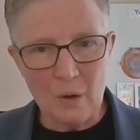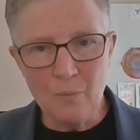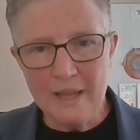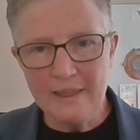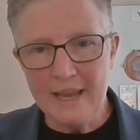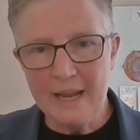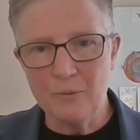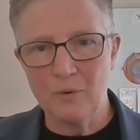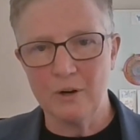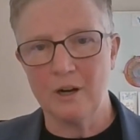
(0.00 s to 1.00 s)
when they
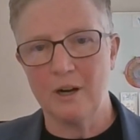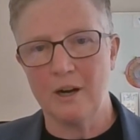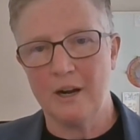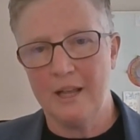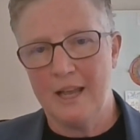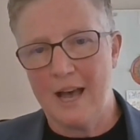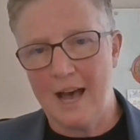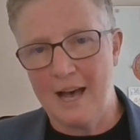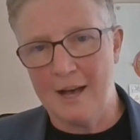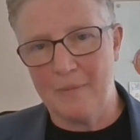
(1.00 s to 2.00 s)
were
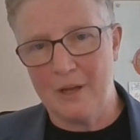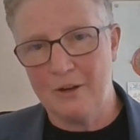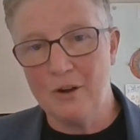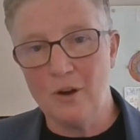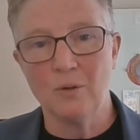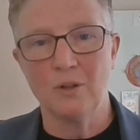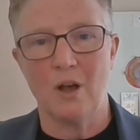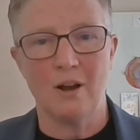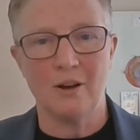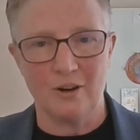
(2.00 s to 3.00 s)
no
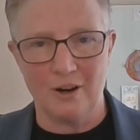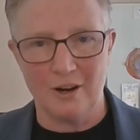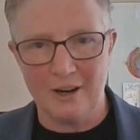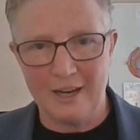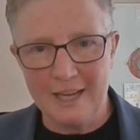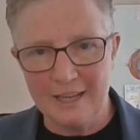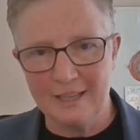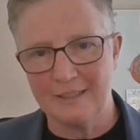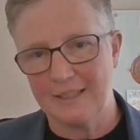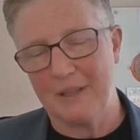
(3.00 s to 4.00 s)
longer in